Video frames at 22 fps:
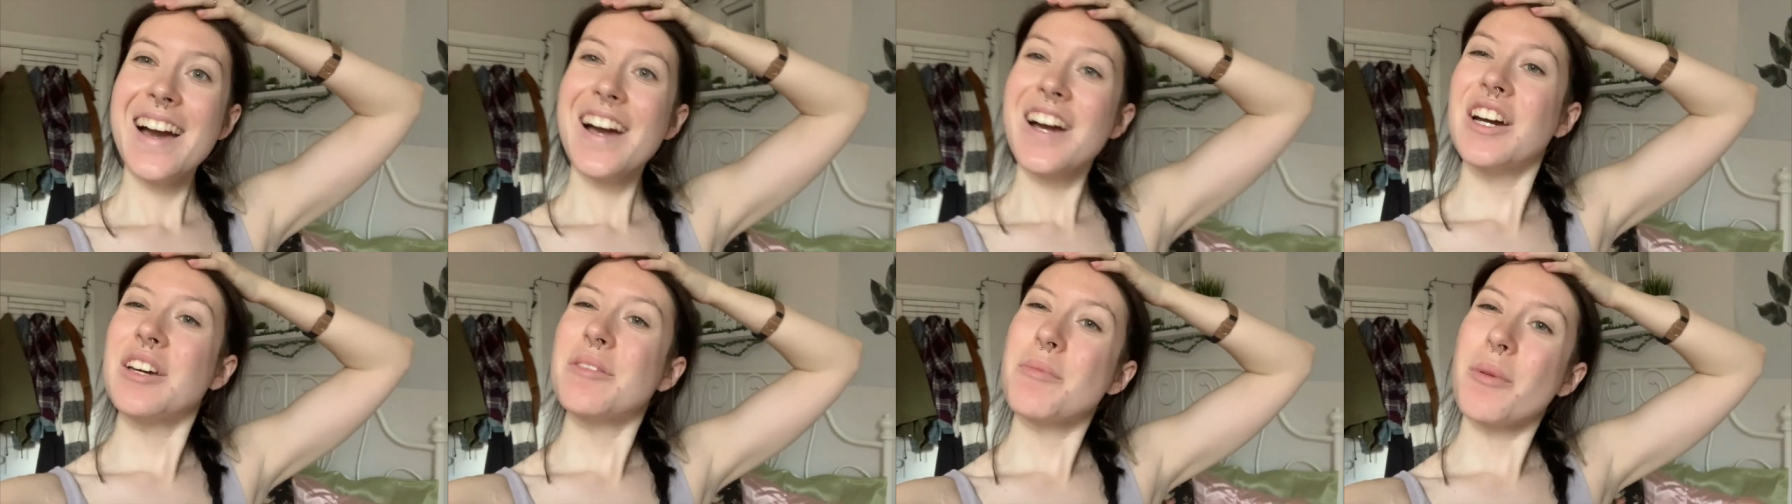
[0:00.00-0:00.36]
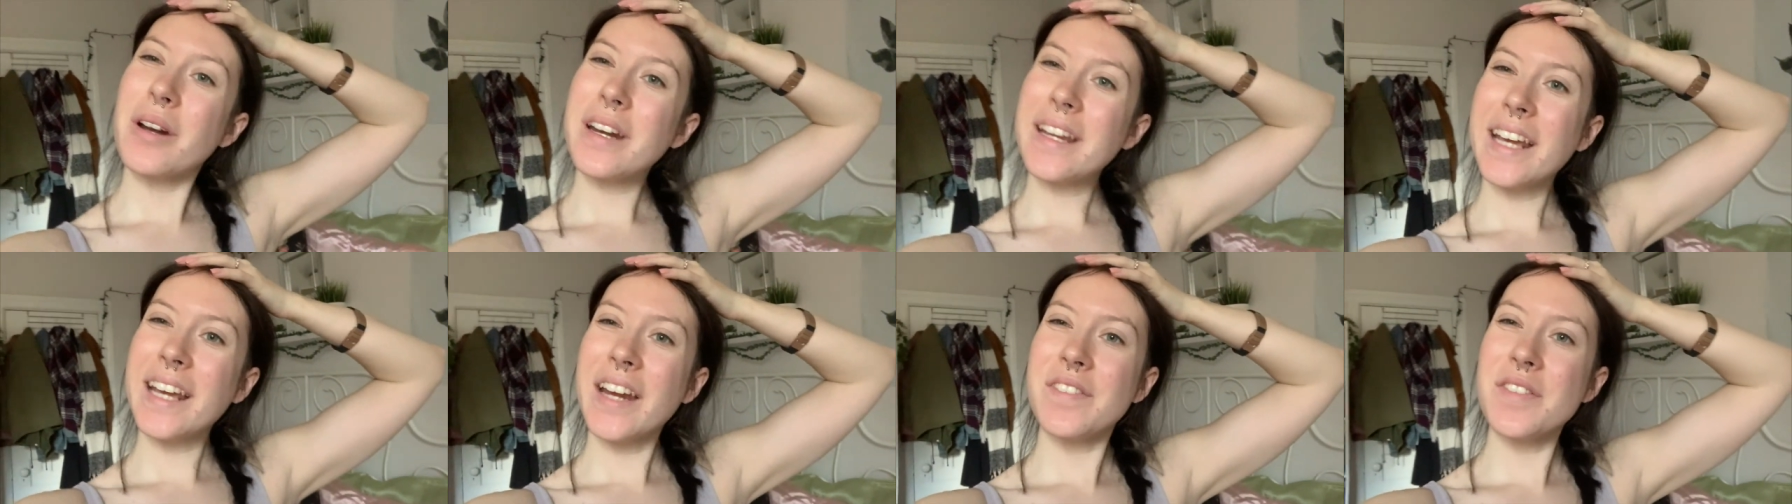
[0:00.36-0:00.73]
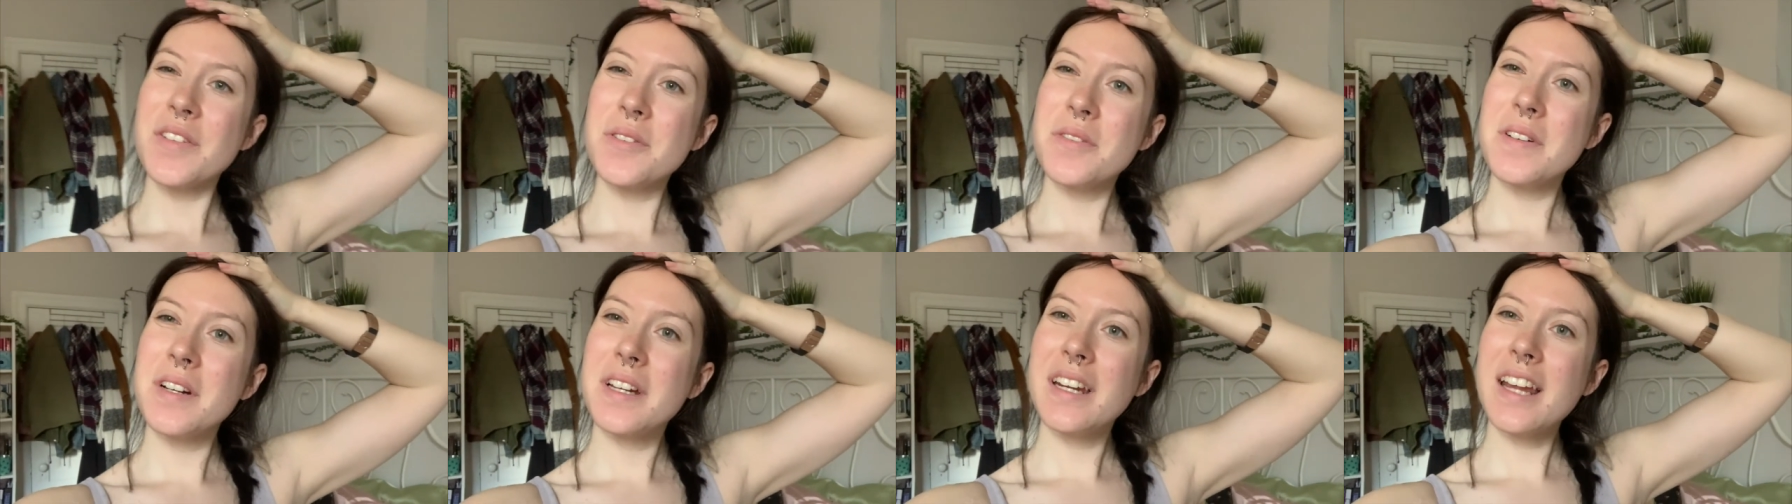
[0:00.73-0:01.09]
Good morning
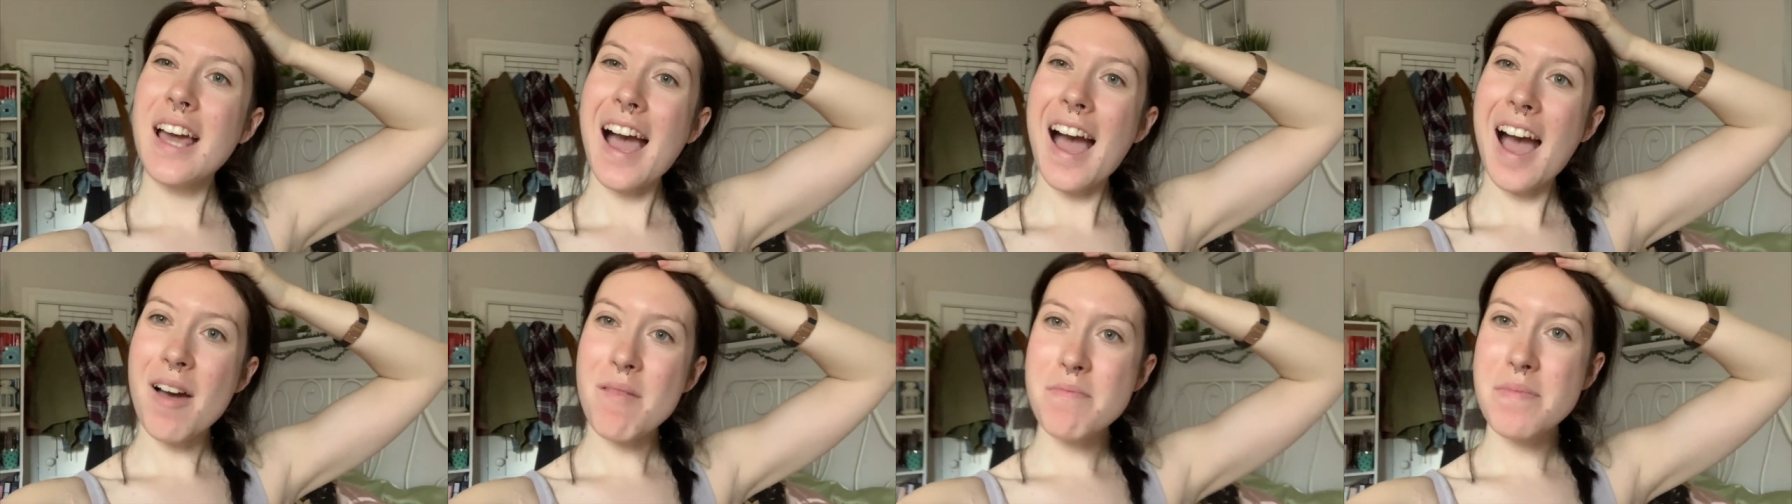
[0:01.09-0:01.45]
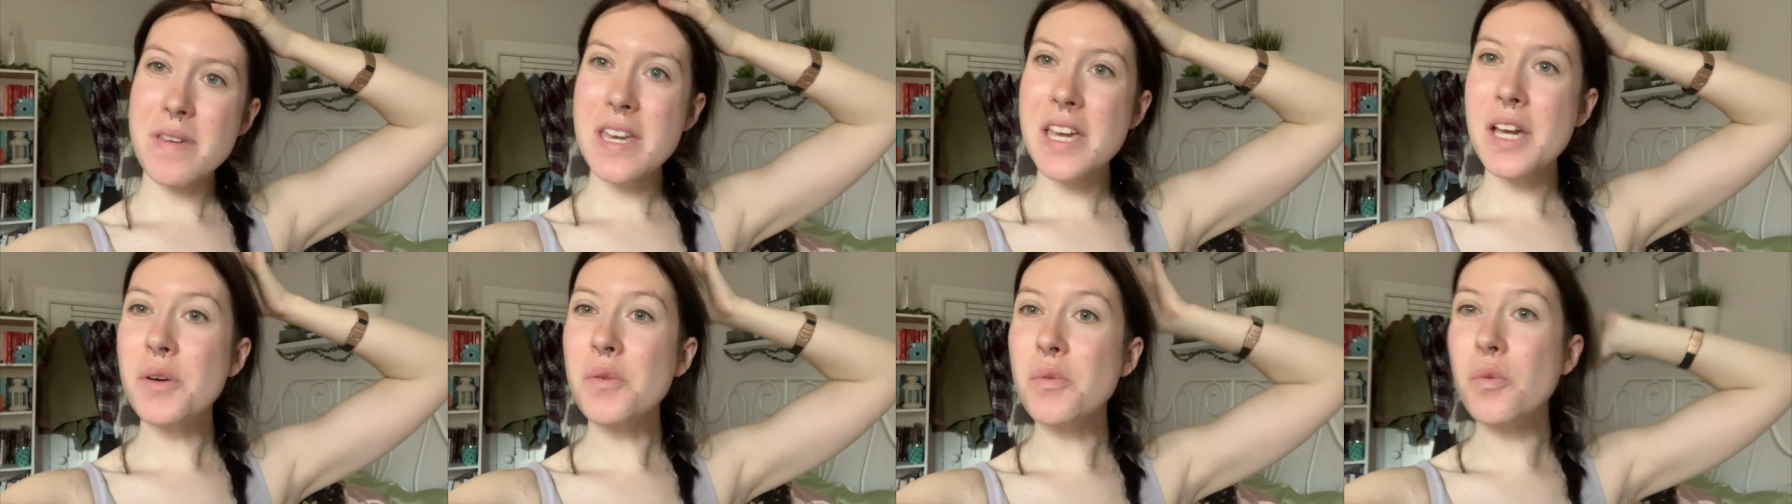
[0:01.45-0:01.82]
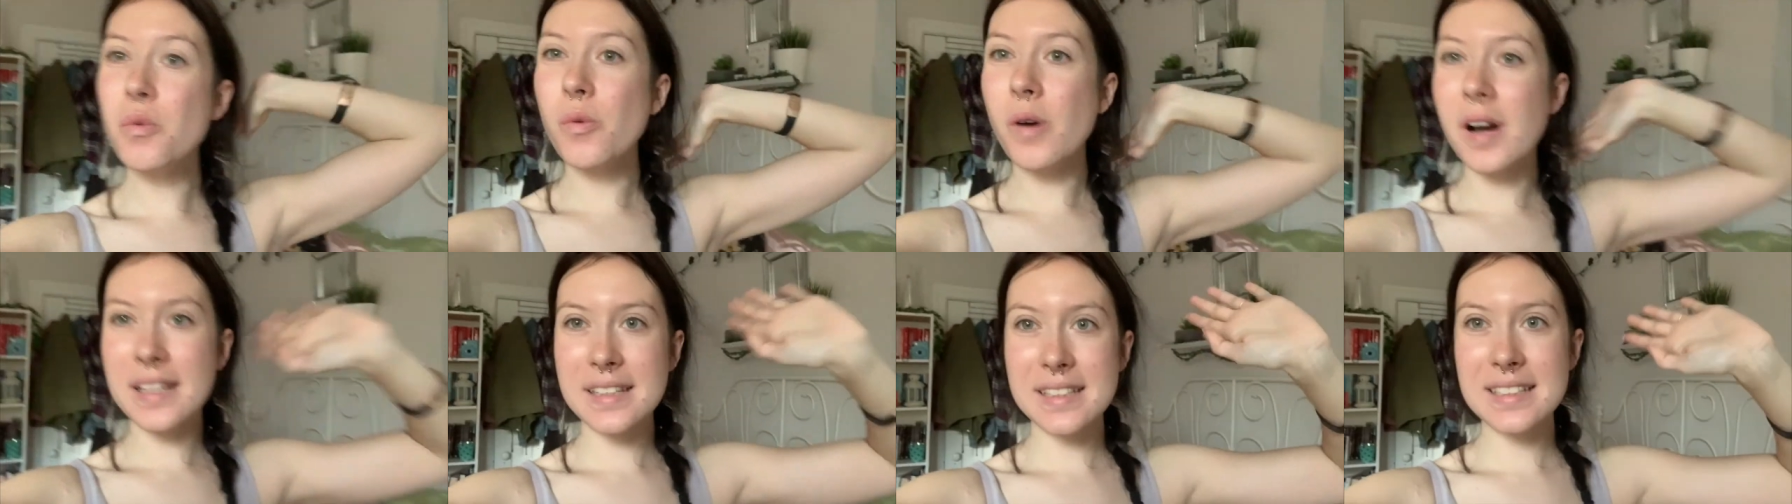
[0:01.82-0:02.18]
everyone, happy
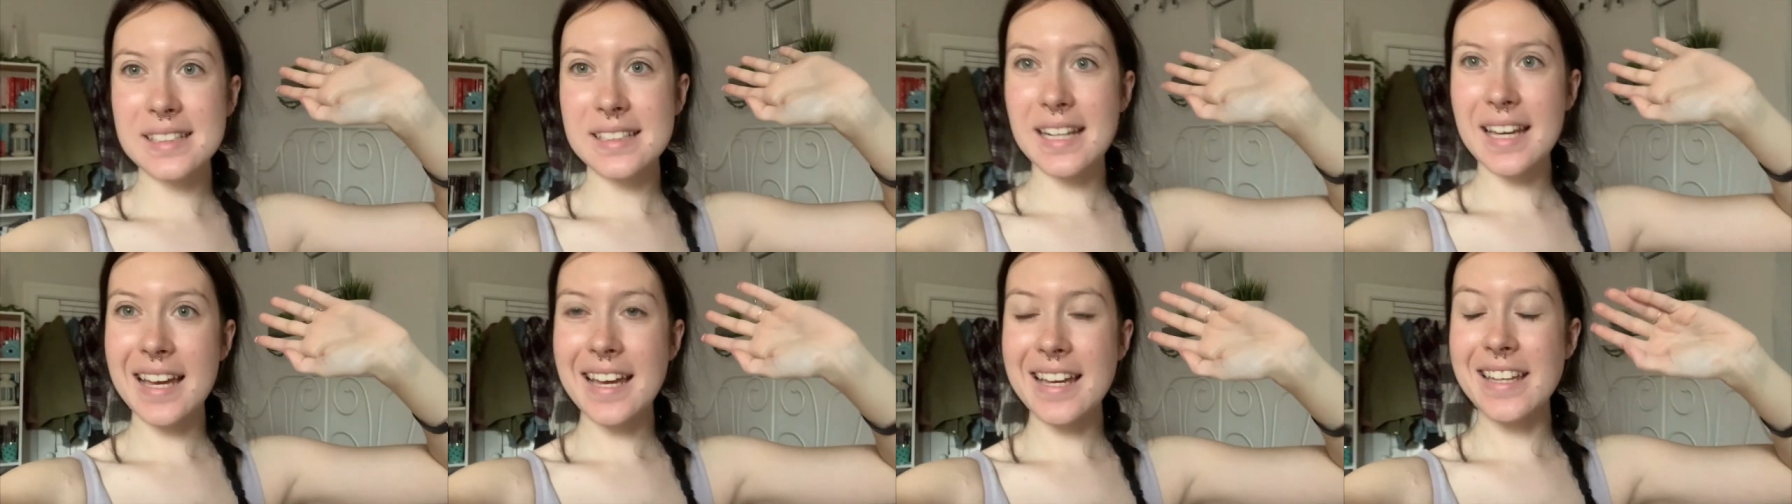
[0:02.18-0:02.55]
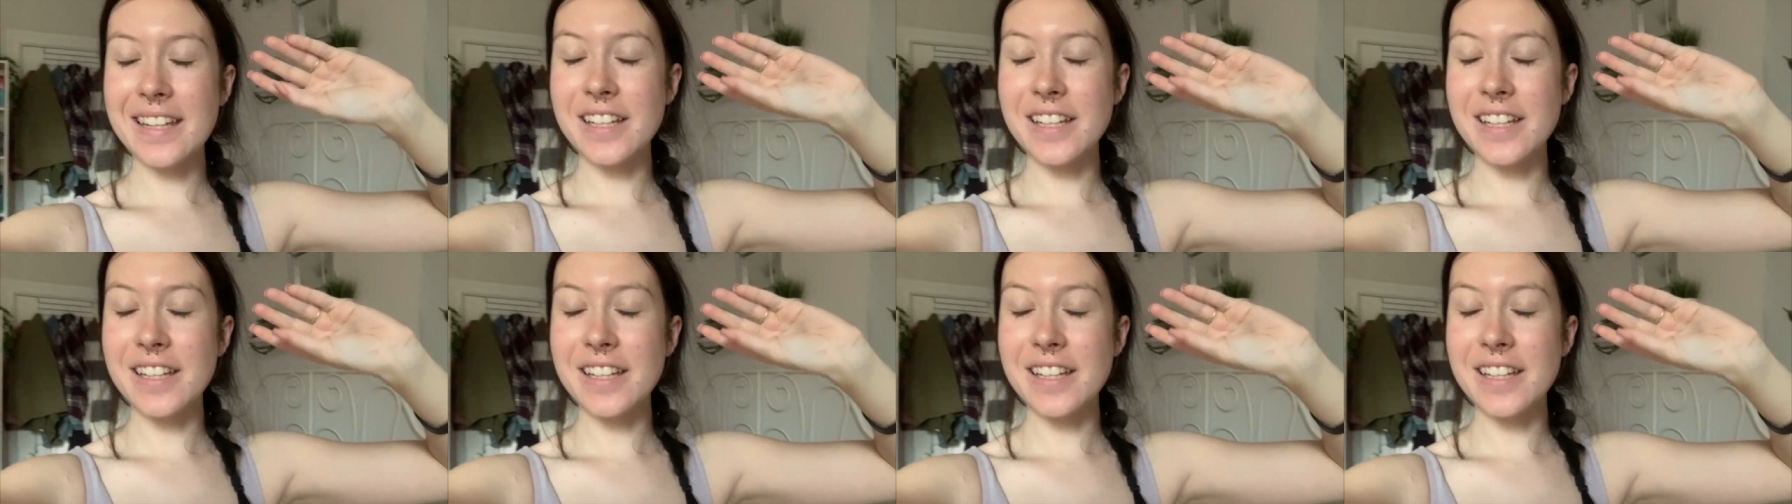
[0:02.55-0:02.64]
Wednesday.